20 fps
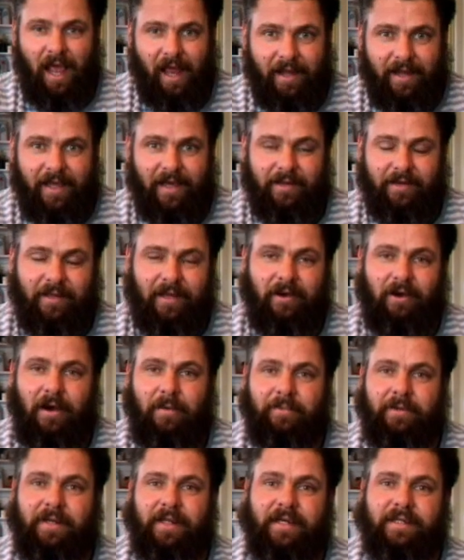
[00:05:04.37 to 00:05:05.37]
and how to go
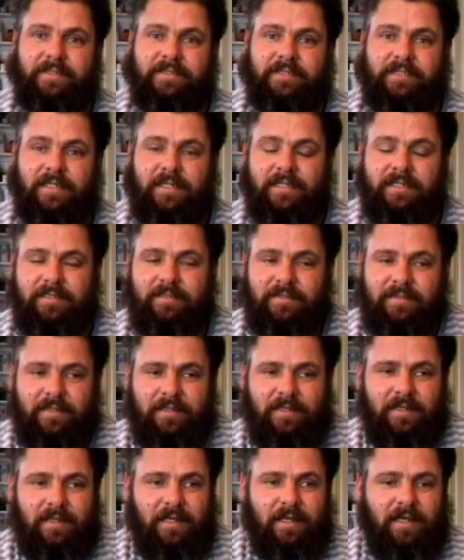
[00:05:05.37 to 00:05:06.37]
up and down stairs.
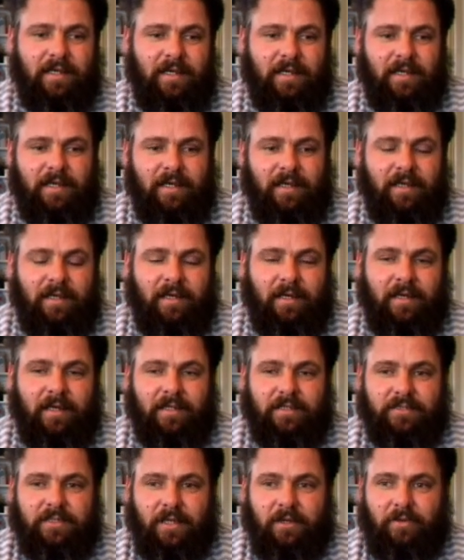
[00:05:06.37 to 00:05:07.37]

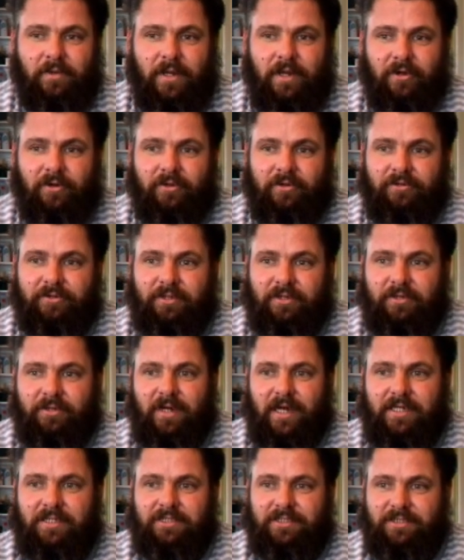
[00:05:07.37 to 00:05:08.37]
And so we got onto the
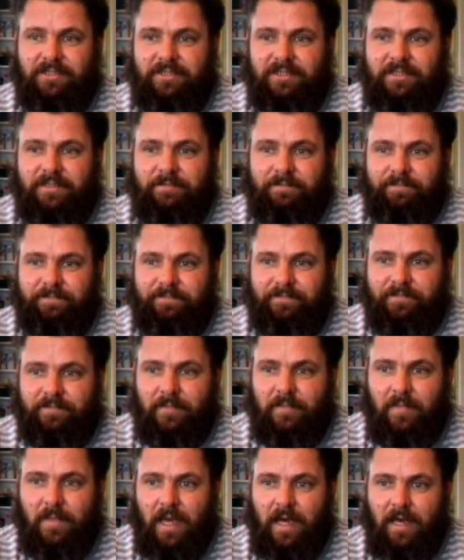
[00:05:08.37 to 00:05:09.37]
crutches, and
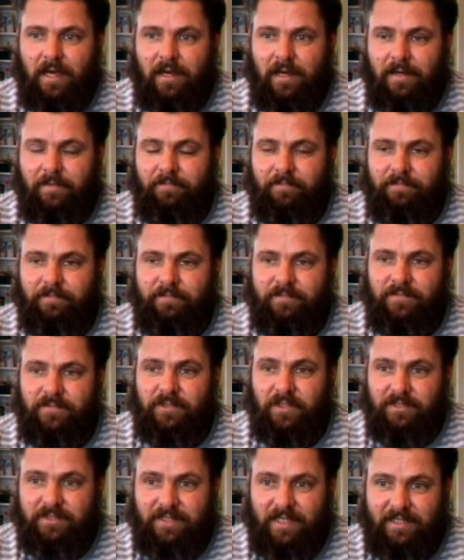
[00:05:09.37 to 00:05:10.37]

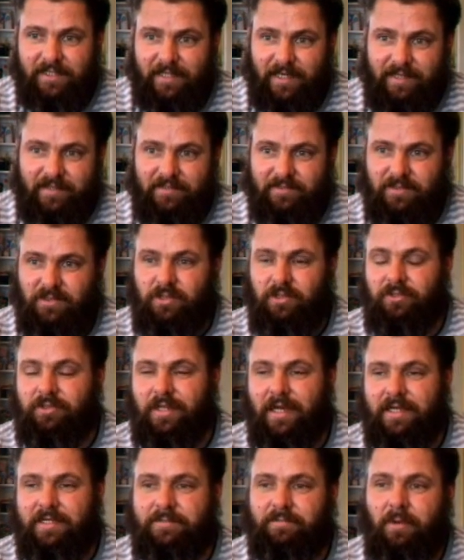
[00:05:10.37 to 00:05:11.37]
so Saturday, there's 2
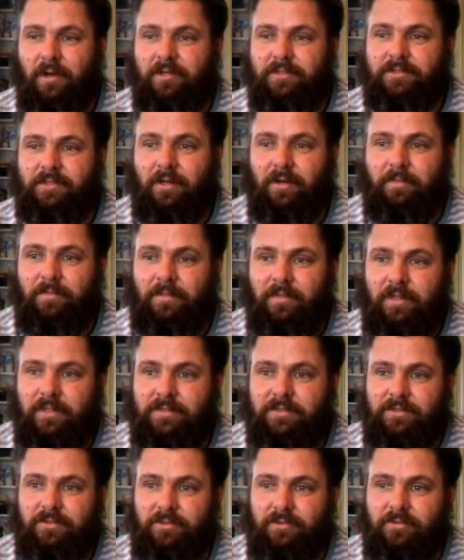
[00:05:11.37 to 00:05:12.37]
days post-op, I
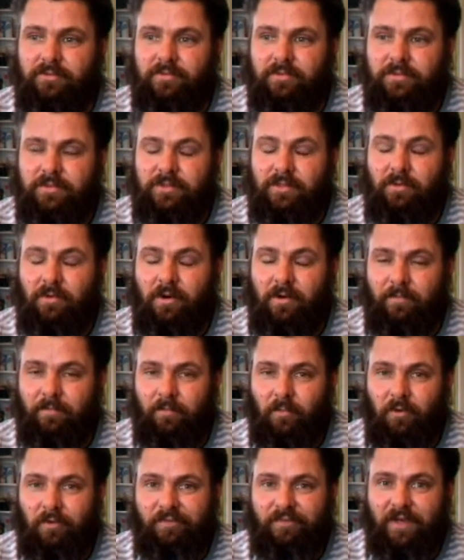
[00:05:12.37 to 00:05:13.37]
was still on
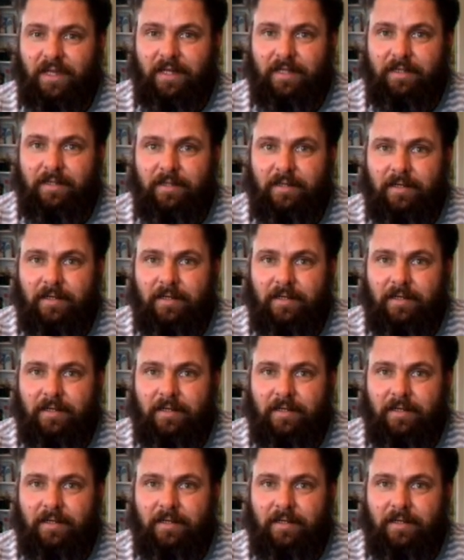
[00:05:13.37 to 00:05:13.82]
morphine,